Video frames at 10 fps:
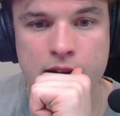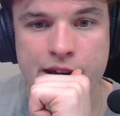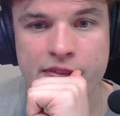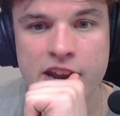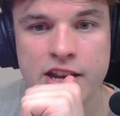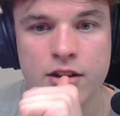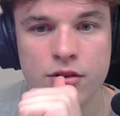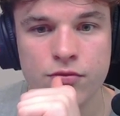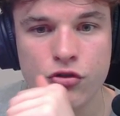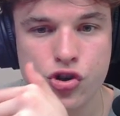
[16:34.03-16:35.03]
And then he
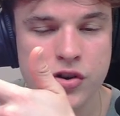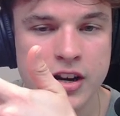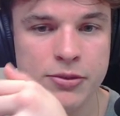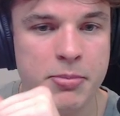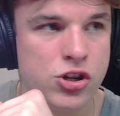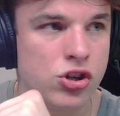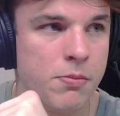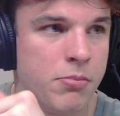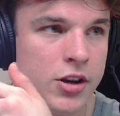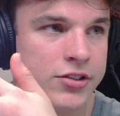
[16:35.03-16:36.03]
can retreat his bishop,
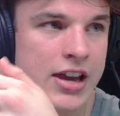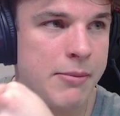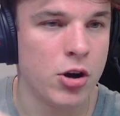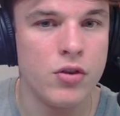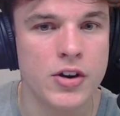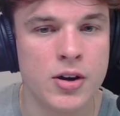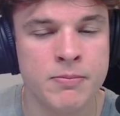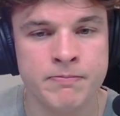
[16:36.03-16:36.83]
but it's game over.